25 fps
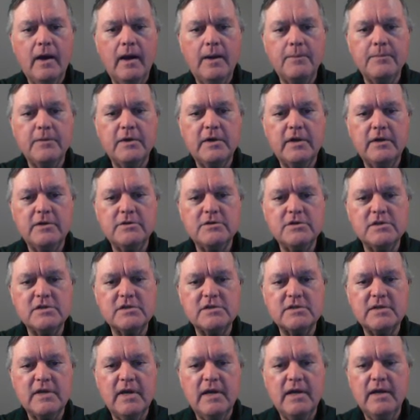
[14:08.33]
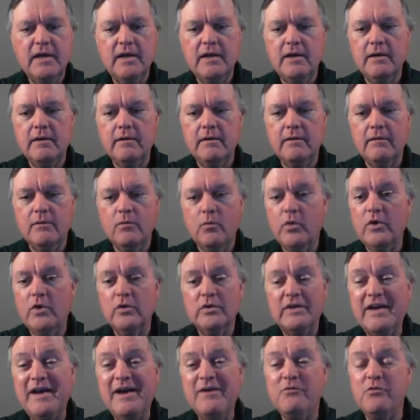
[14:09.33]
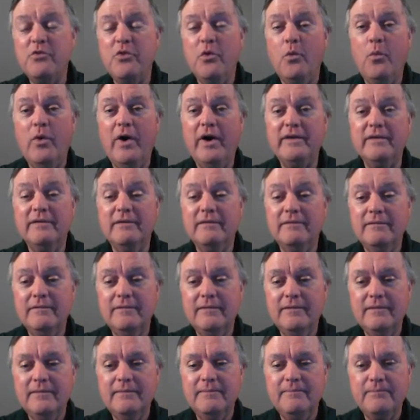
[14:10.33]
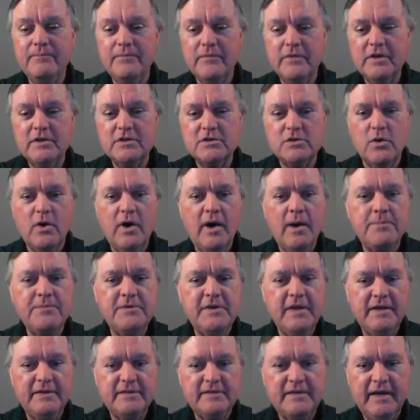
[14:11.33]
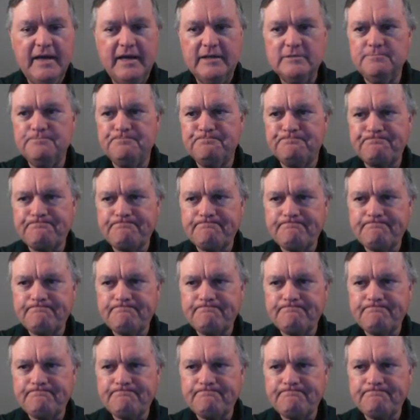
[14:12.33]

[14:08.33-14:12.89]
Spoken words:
I'm going to just say we only have the one. So update that.